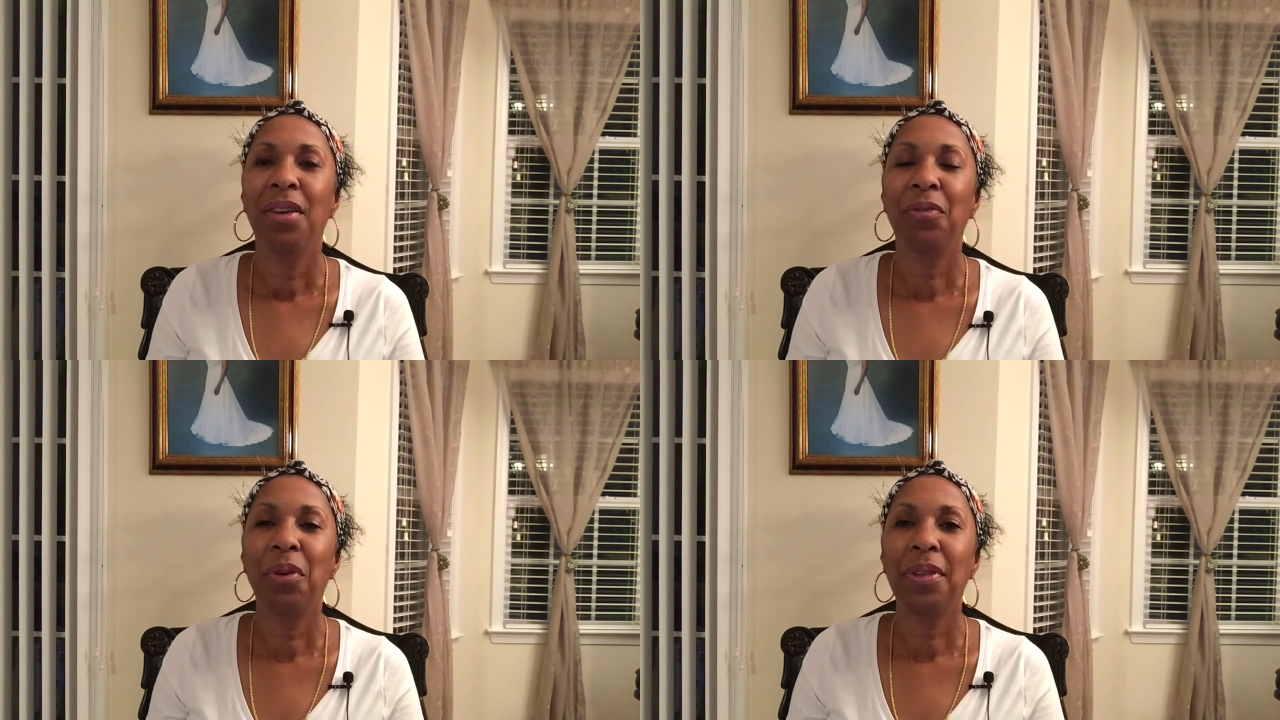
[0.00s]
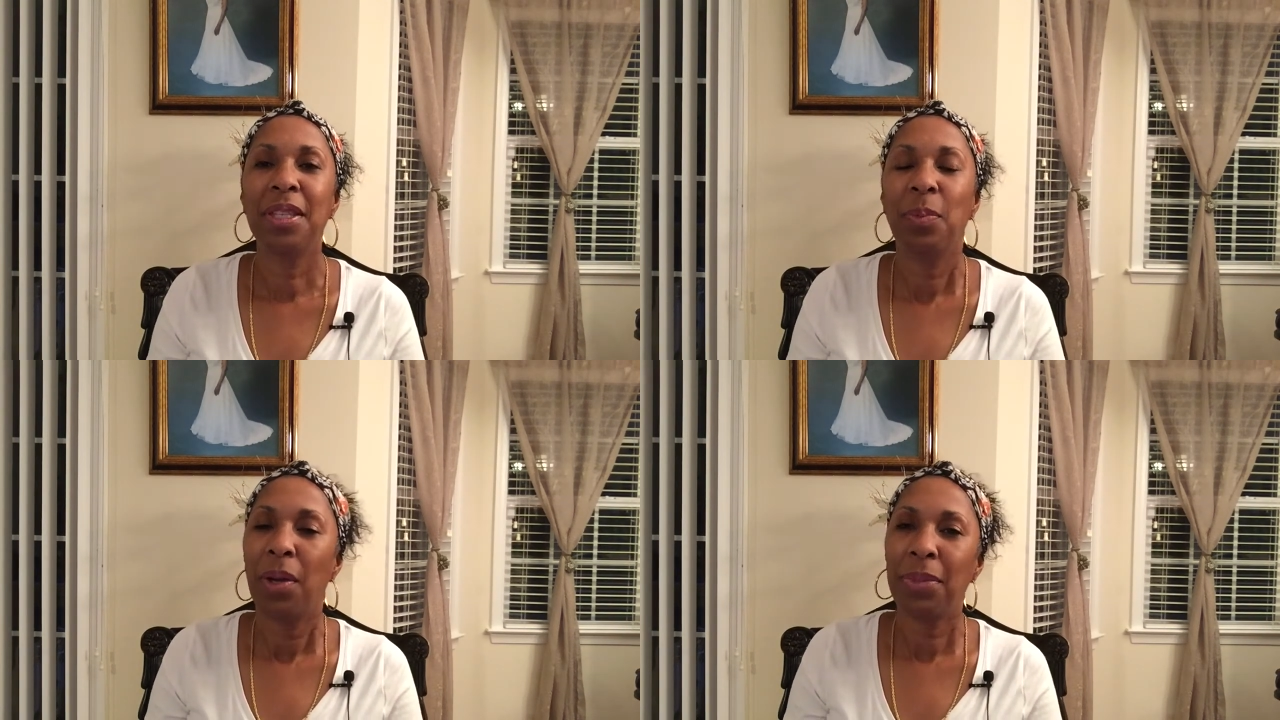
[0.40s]
for
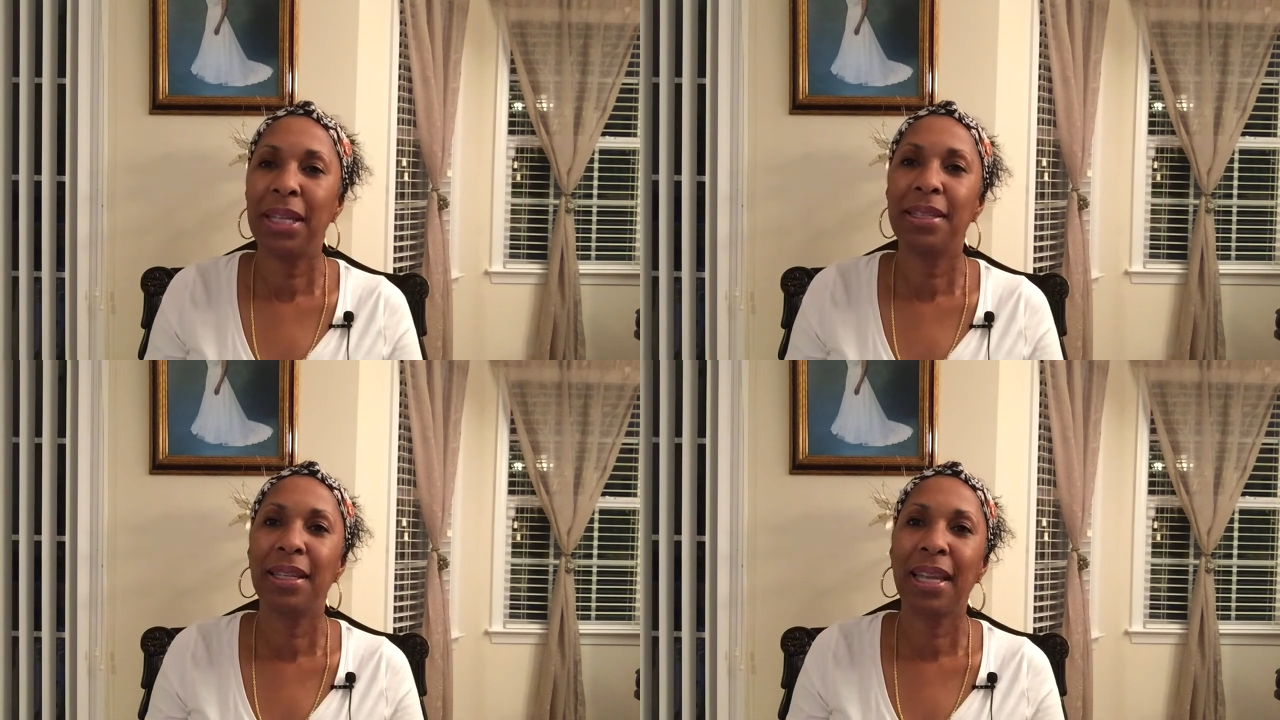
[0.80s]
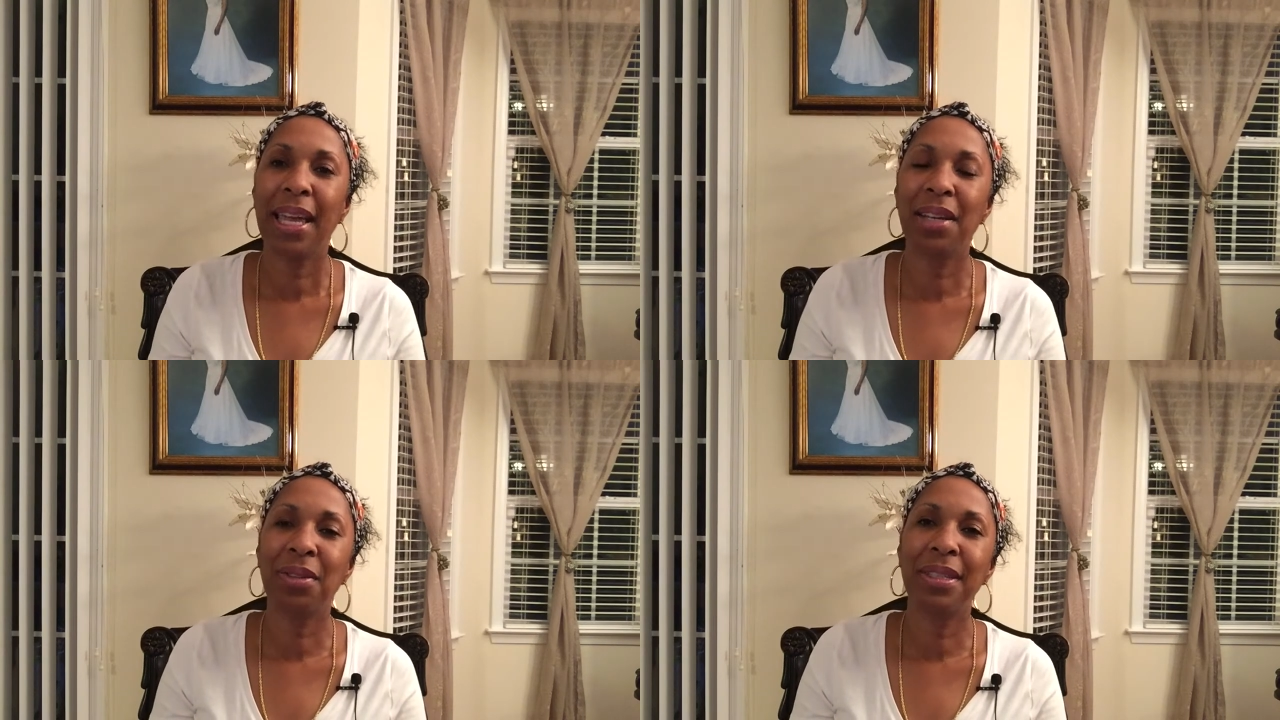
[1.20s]
this Pumpkins and
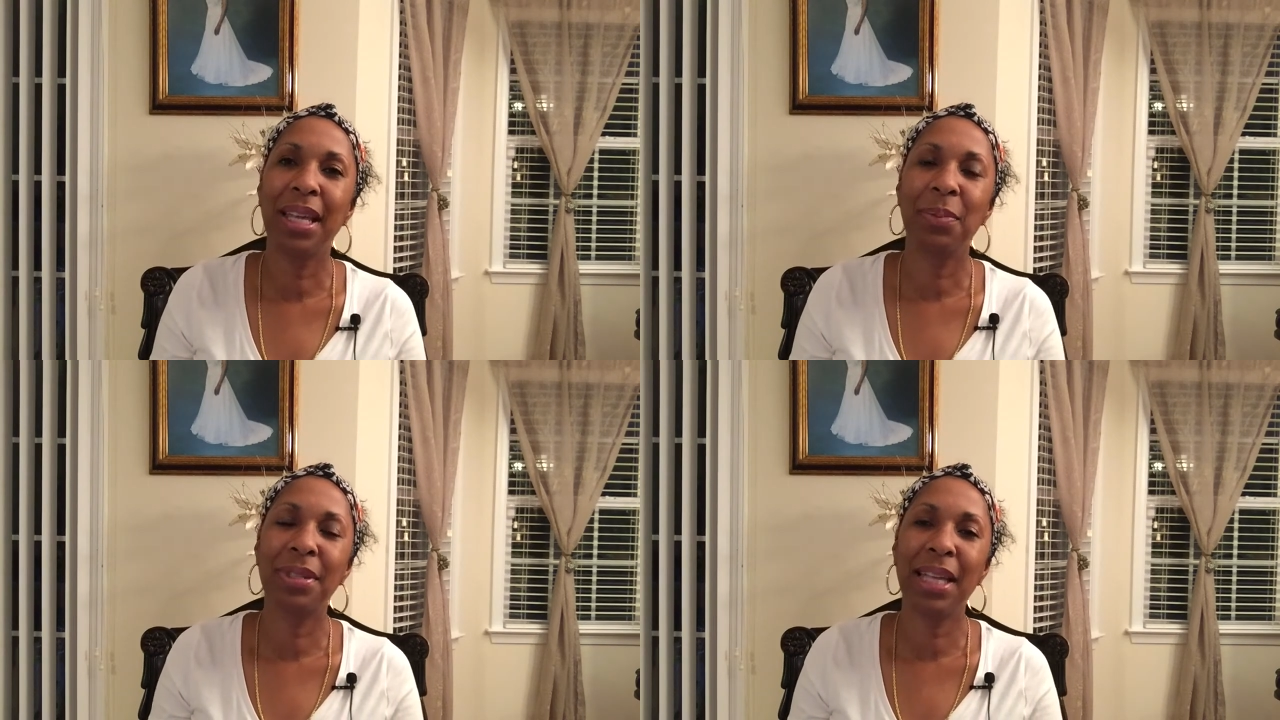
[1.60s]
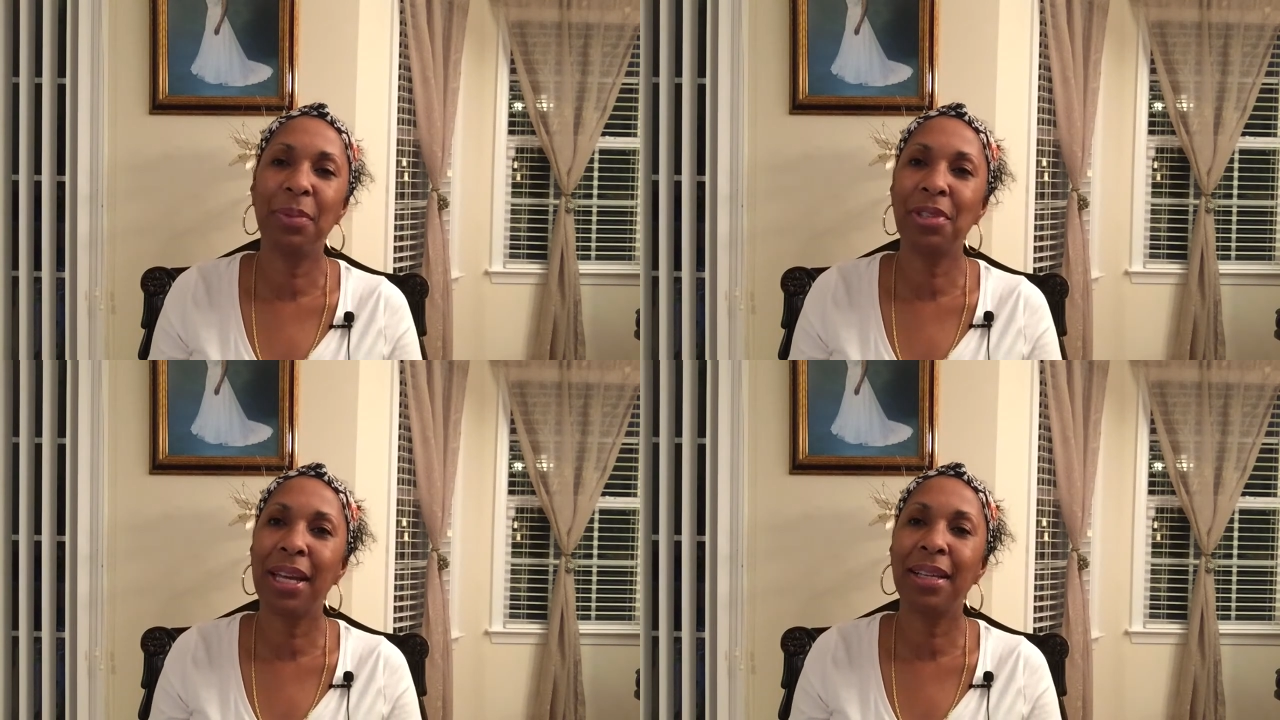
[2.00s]
Candles
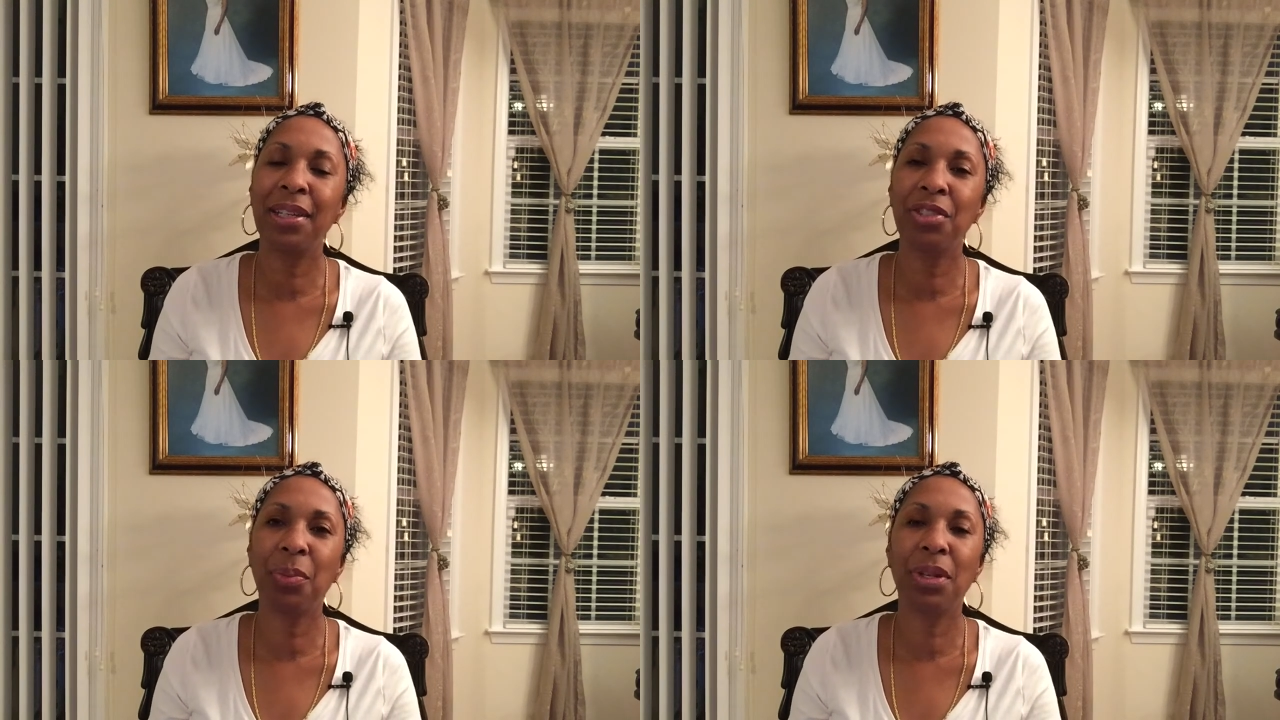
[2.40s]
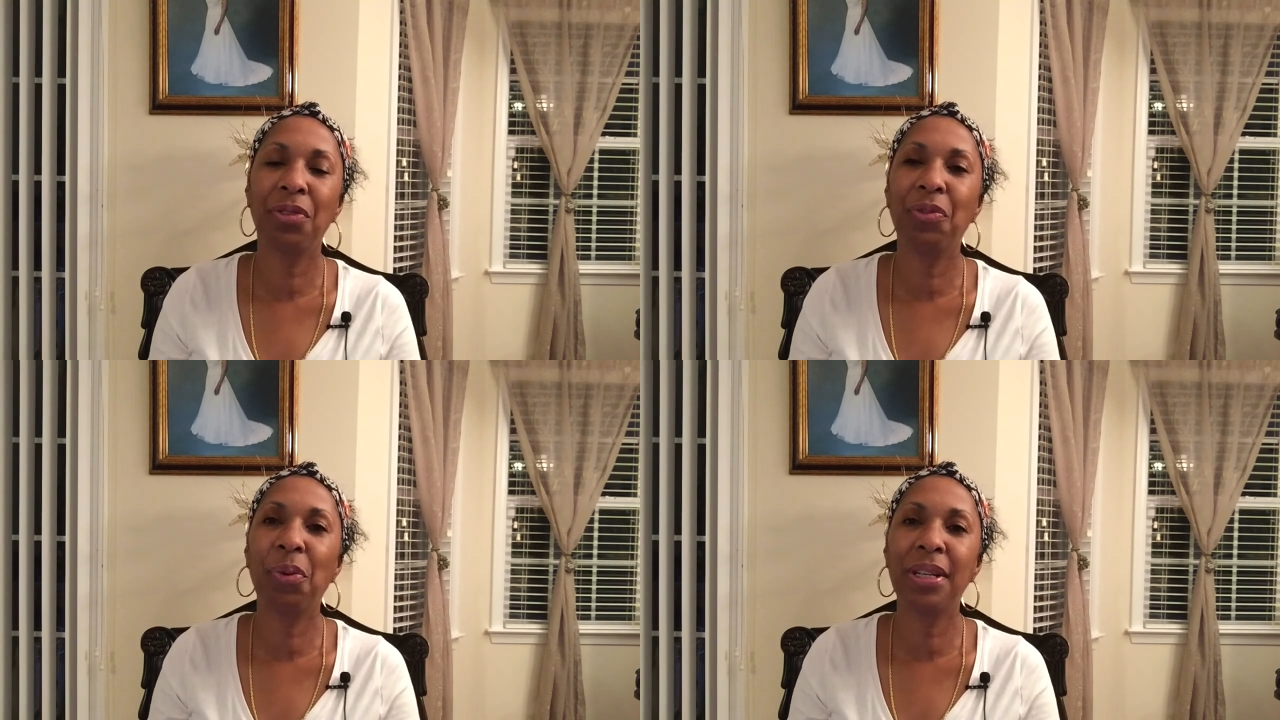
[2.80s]
Tablescape Challenge, and we
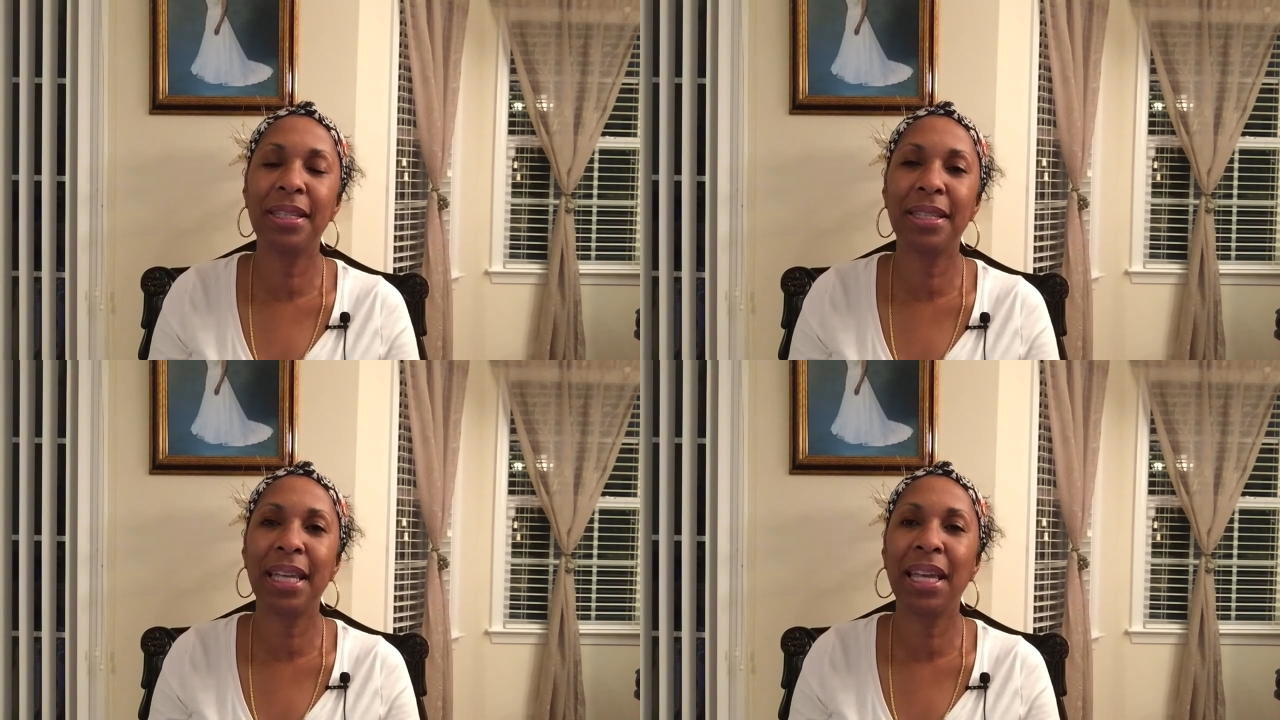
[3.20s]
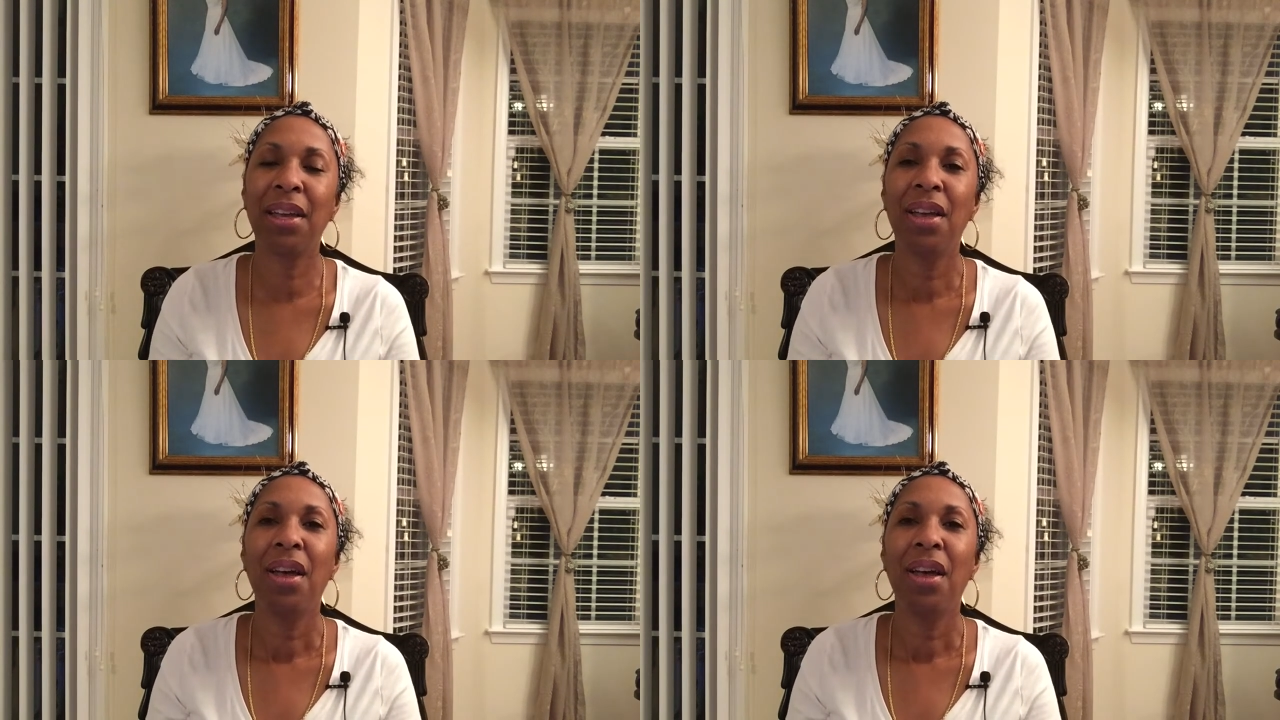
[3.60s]
look forward to seeing